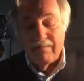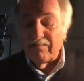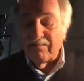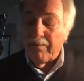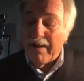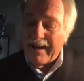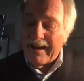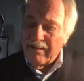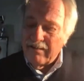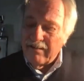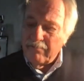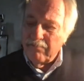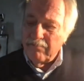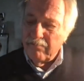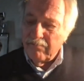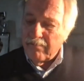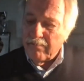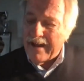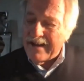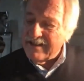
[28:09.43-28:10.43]
by
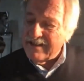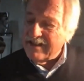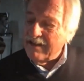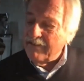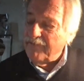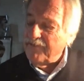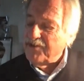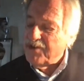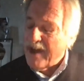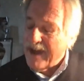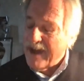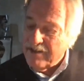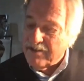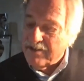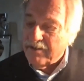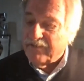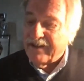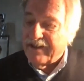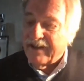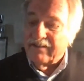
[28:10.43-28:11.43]
massive
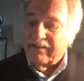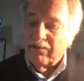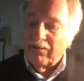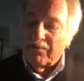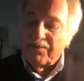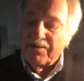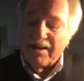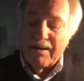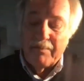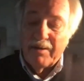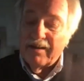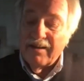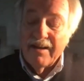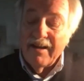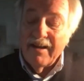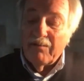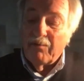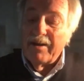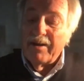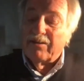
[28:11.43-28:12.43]
change of technology. I mean,
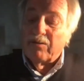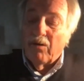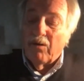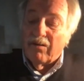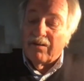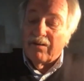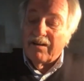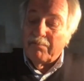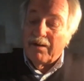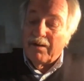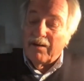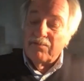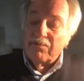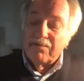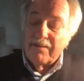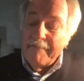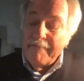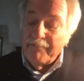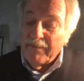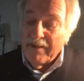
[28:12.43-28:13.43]
we talk
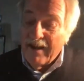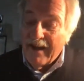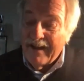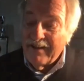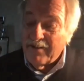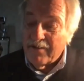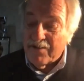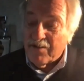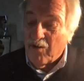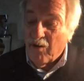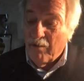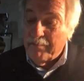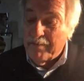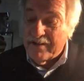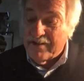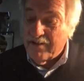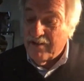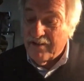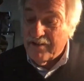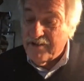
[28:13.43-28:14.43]
about
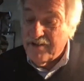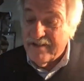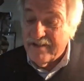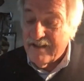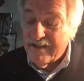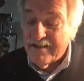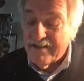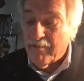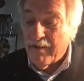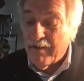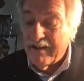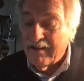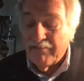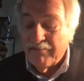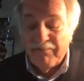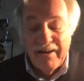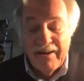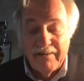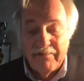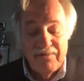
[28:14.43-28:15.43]
endoscopic surgery since
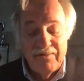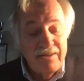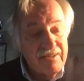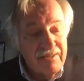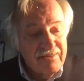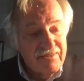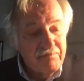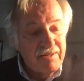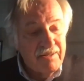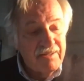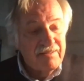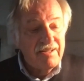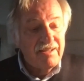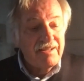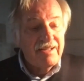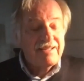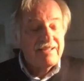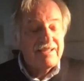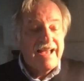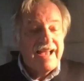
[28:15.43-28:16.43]
25 years, but
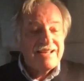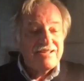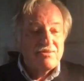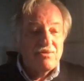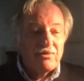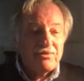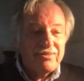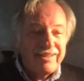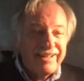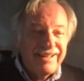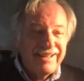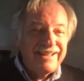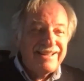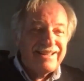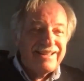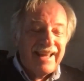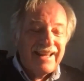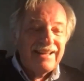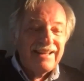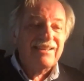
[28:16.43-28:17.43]
it has not really
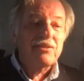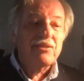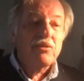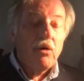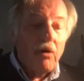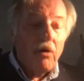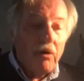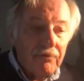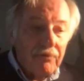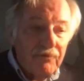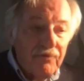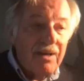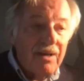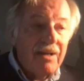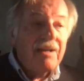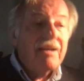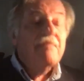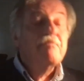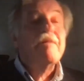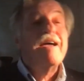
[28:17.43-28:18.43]
taken off.
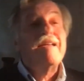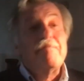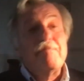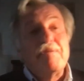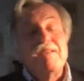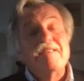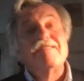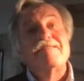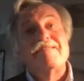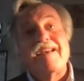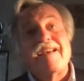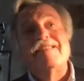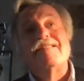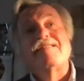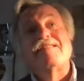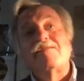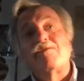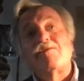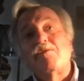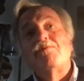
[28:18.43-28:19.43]
Maybe
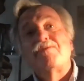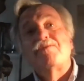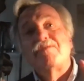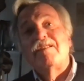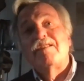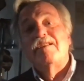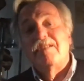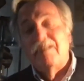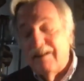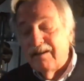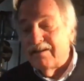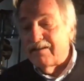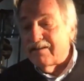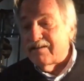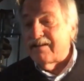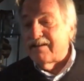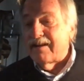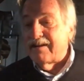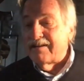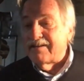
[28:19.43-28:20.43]
since 2-3
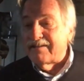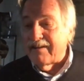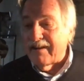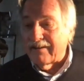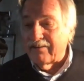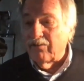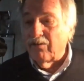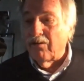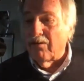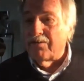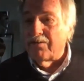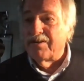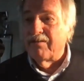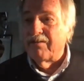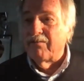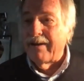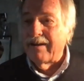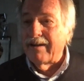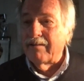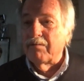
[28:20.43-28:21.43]
years, there is technology
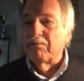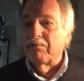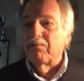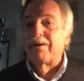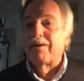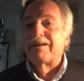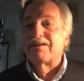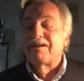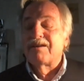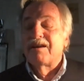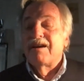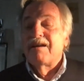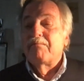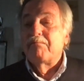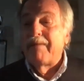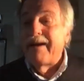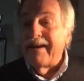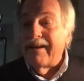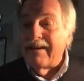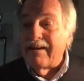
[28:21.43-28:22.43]
available which
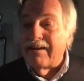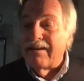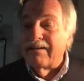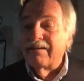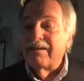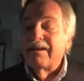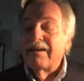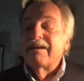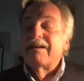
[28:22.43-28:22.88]
make